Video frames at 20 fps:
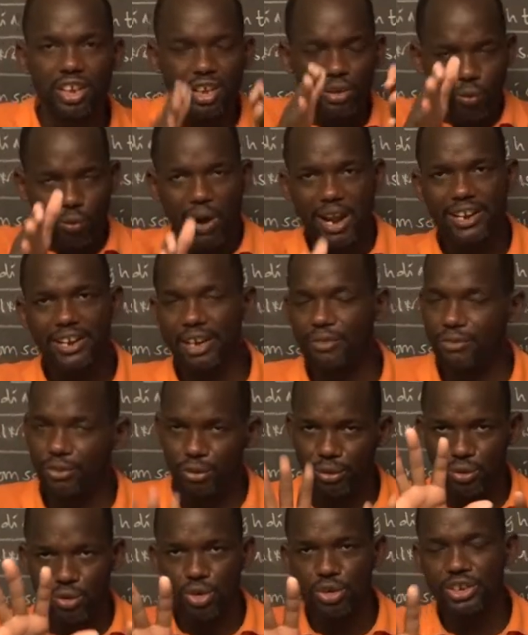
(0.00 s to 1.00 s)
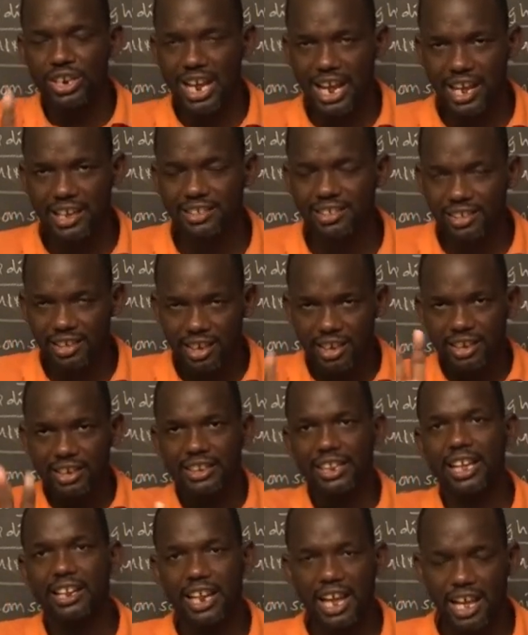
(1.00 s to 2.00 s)
Wonderful. God has
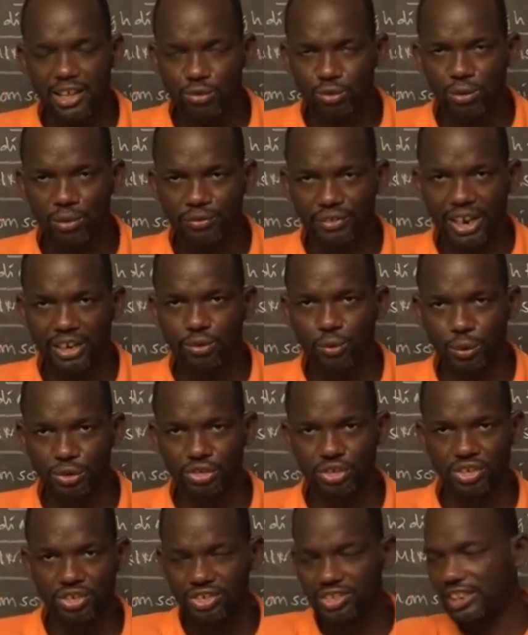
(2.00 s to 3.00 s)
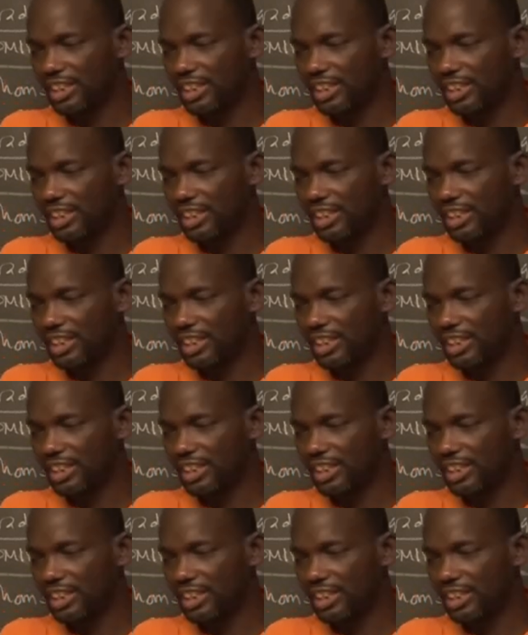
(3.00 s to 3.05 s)
the answer of that questions.